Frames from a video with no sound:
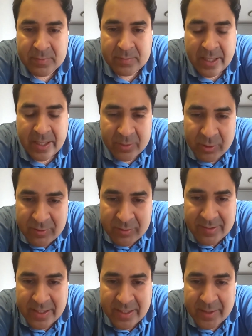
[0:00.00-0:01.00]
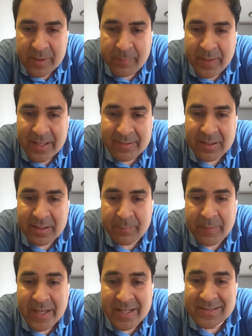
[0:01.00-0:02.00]
diagnosed with cerebral palsy, the
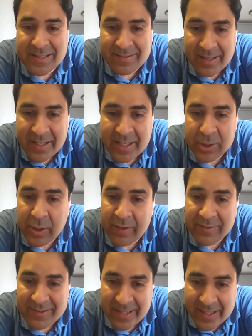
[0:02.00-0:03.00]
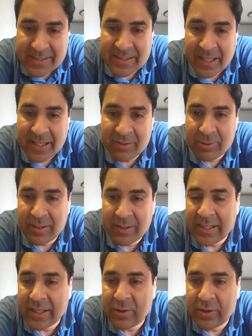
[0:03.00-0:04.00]
parents decided to have a second child so that
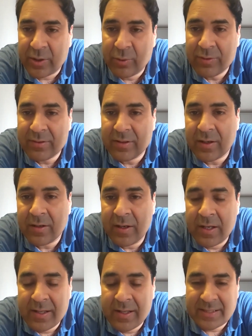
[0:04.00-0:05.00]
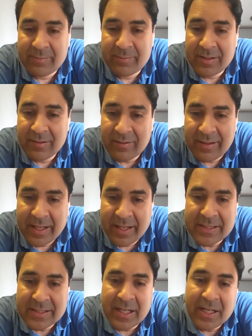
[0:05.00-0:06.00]
they could use the stem cells of the
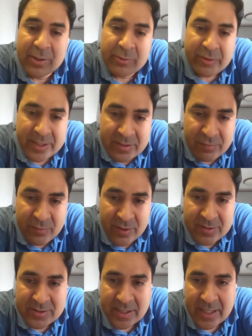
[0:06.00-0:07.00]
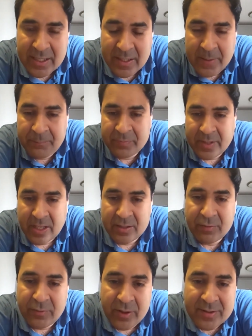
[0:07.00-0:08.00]
second child to treat the first child. And the
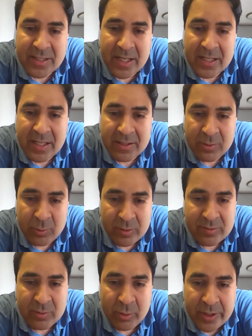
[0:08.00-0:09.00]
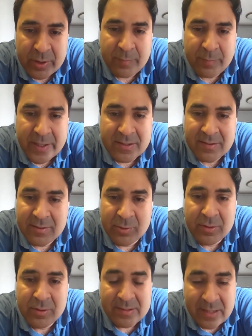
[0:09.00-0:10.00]
first child who was going to special
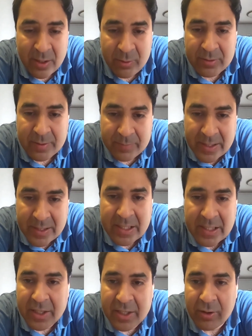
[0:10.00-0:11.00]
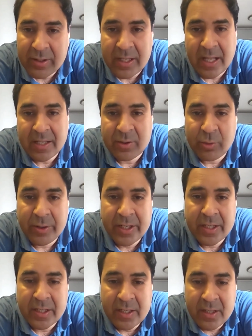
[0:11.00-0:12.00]
school is now completely cured and going
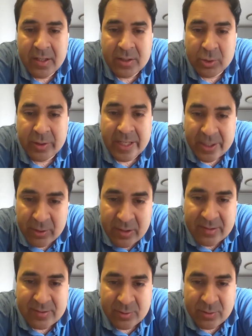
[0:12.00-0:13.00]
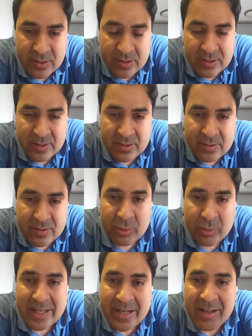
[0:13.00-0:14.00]
to a regular school. So
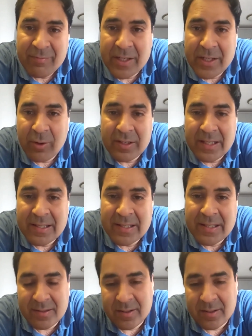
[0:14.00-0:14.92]
there have been all these,